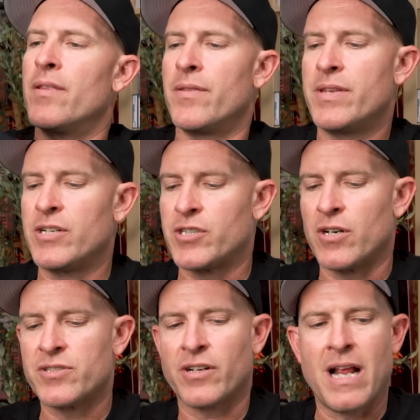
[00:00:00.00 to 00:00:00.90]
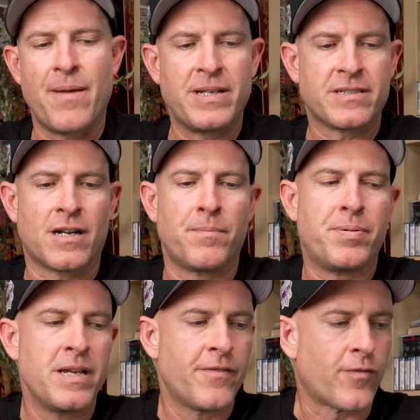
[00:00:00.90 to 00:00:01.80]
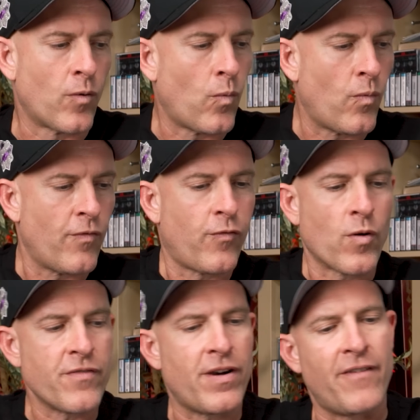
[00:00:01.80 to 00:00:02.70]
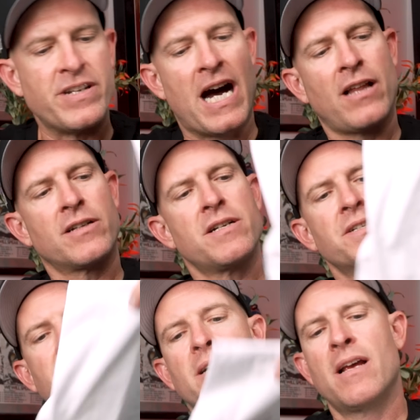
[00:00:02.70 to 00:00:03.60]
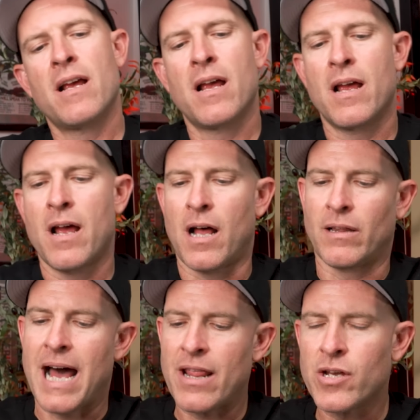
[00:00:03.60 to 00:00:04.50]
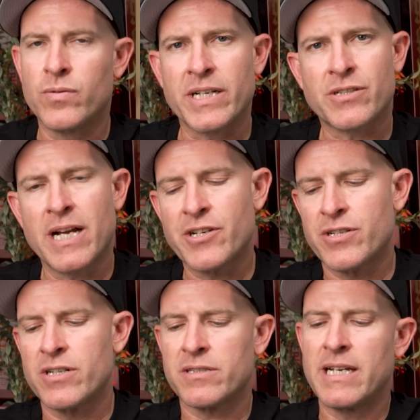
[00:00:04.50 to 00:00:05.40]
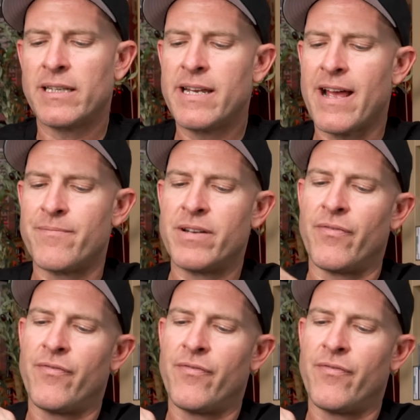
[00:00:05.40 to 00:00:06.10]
The shirts are going to MSRP for $45. A lot of the Quick Strike shirts lately have been